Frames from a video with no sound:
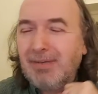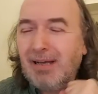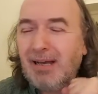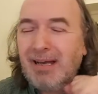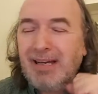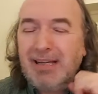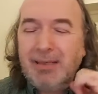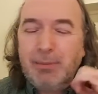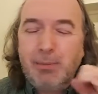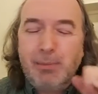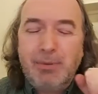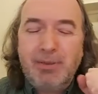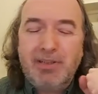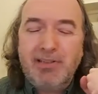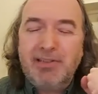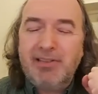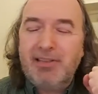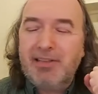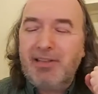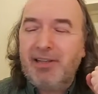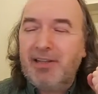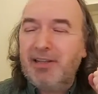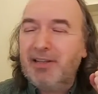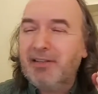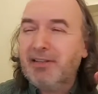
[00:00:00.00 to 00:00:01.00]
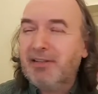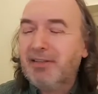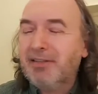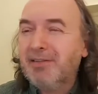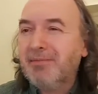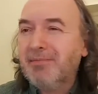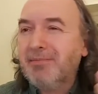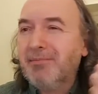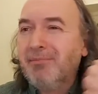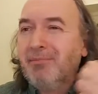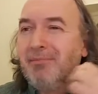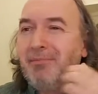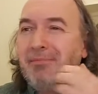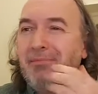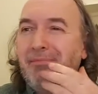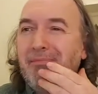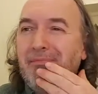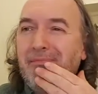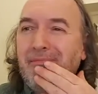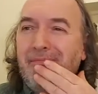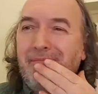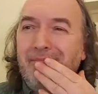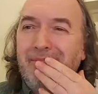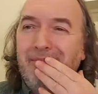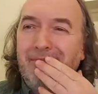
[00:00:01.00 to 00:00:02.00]
I wanted it.
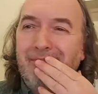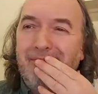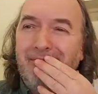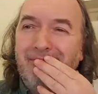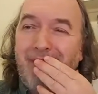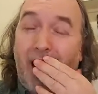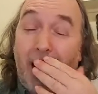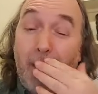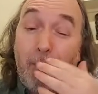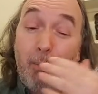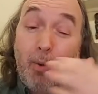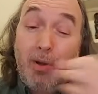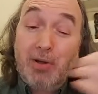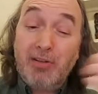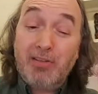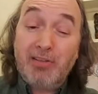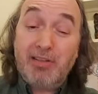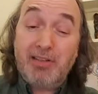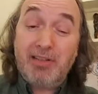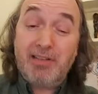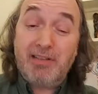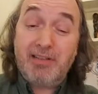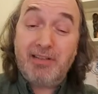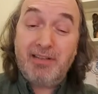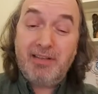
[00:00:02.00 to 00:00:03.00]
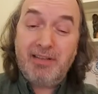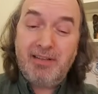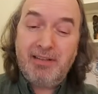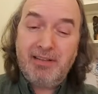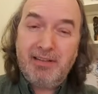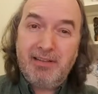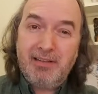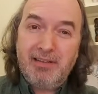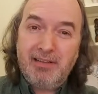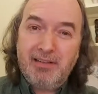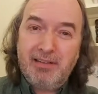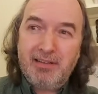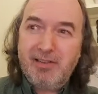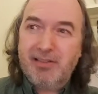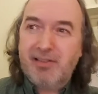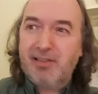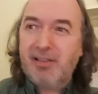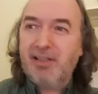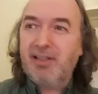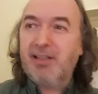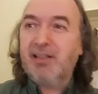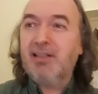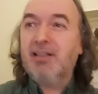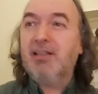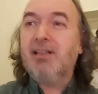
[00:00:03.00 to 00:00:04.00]
I want it
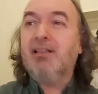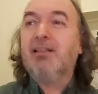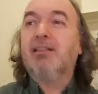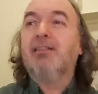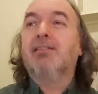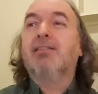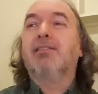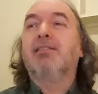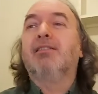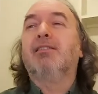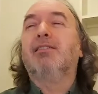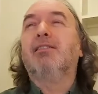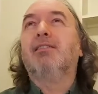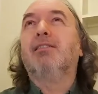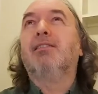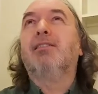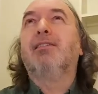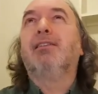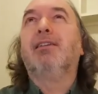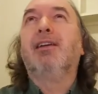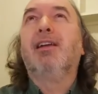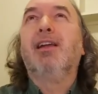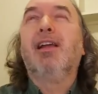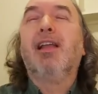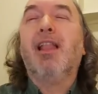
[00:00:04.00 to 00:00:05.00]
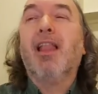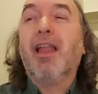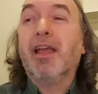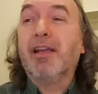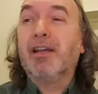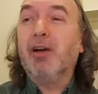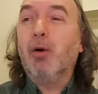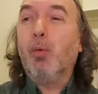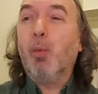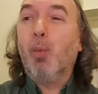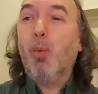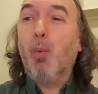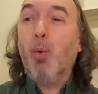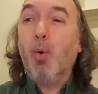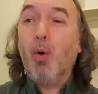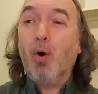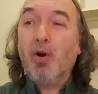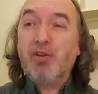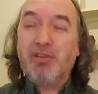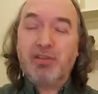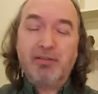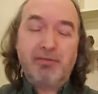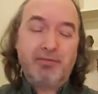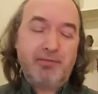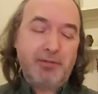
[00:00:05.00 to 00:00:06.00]
still, like a
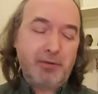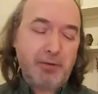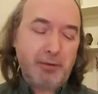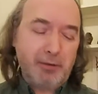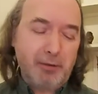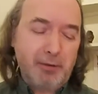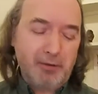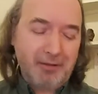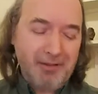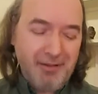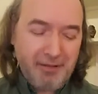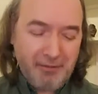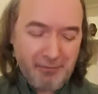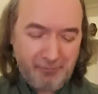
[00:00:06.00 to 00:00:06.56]
waterfall